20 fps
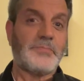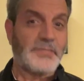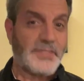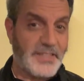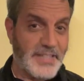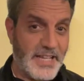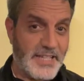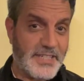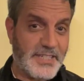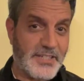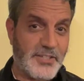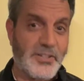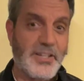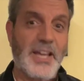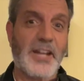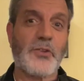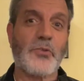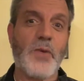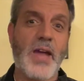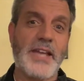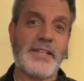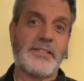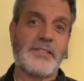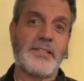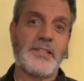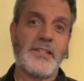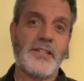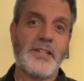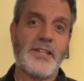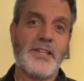Yes, you got it right.
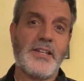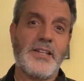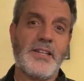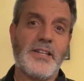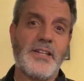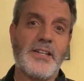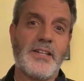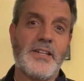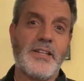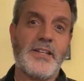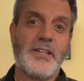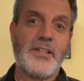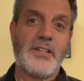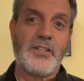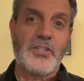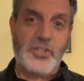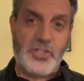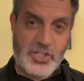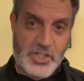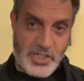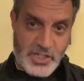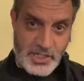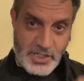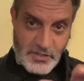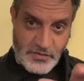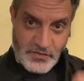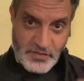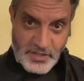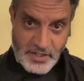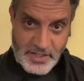
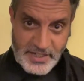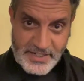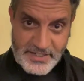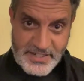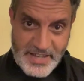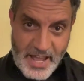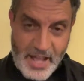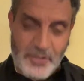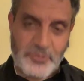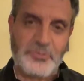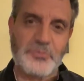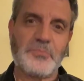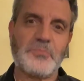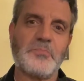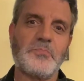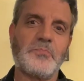She's feeling down.